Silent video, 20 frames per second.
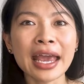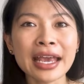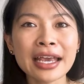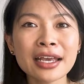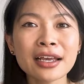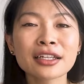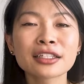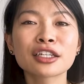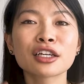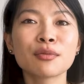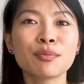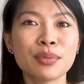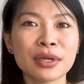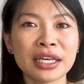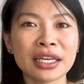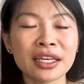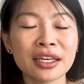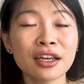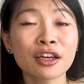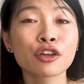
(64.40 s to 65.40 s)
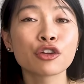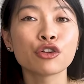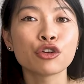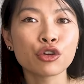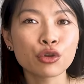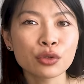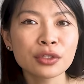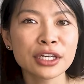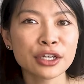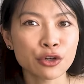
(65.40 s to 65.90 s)
A to B
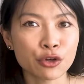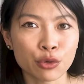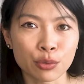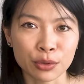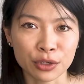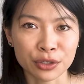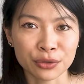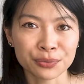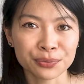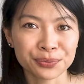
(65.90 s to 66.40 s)
using Uber.